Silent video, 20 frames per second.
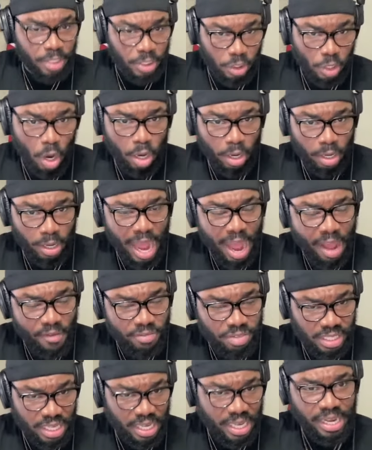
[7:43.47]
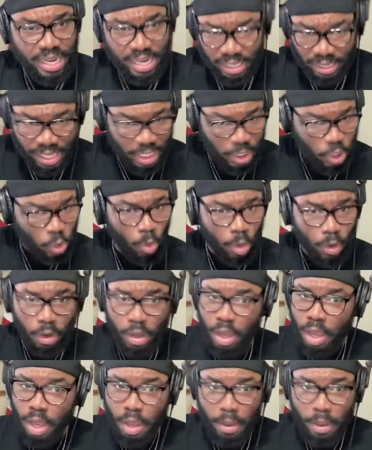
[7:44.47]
the starter, obviously, and it led to a